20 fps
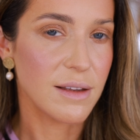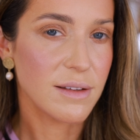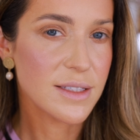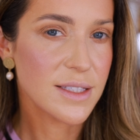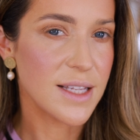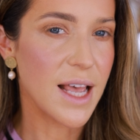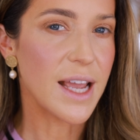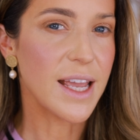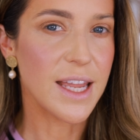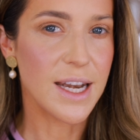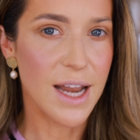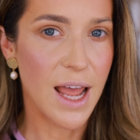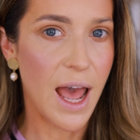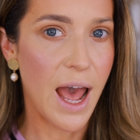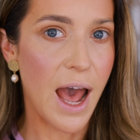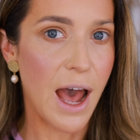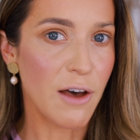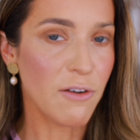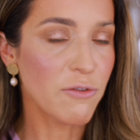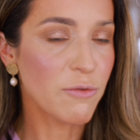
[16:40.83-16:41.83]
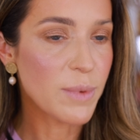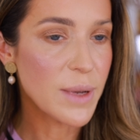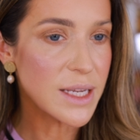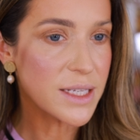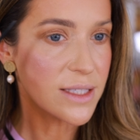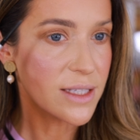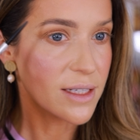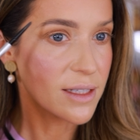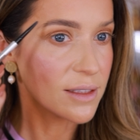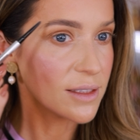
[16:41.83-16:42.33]
second half,
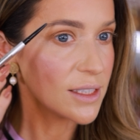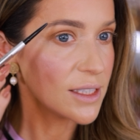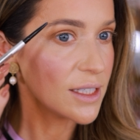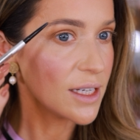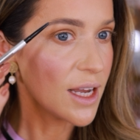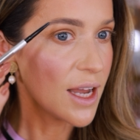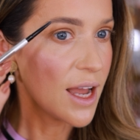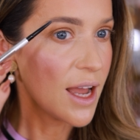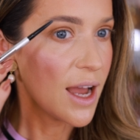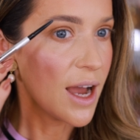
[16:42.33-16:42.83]
basically,